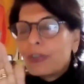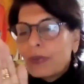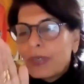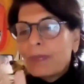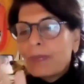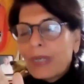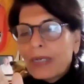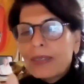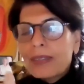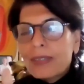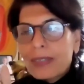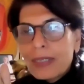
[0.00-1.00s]
during
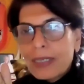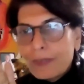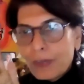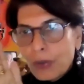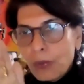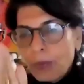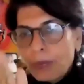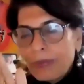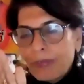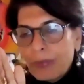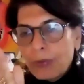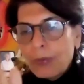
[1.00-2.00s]
pregnancy, if
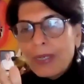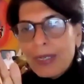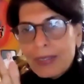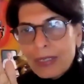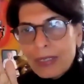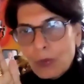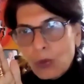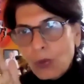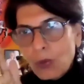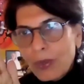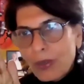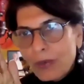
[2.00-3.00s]
the woman has a
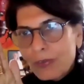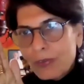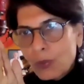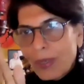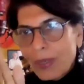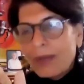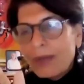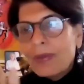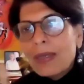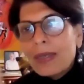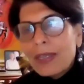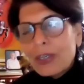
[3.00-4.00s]
hemoglobin of 12,
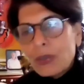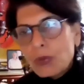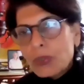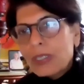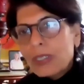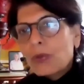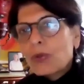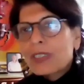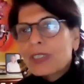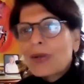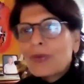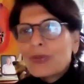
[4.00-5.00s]
it usually
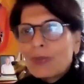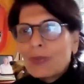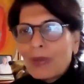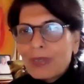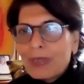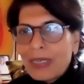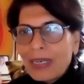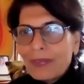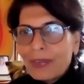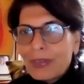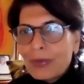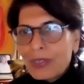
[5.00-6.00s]
goes down to about
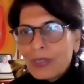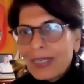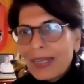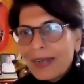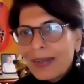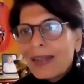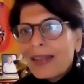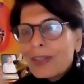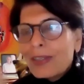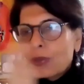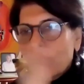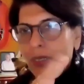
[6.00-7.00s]
11 or 10.
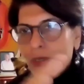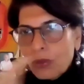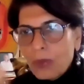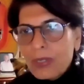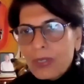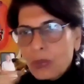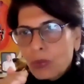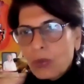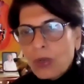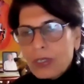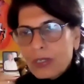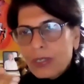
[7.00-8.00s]
So it's always 2
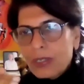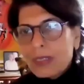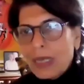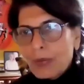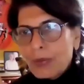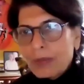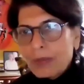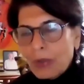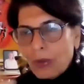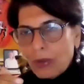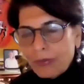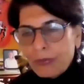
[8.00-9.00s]
notches down
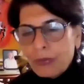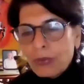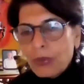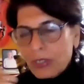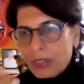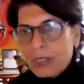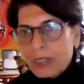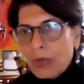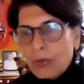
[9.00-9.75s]
or a few notches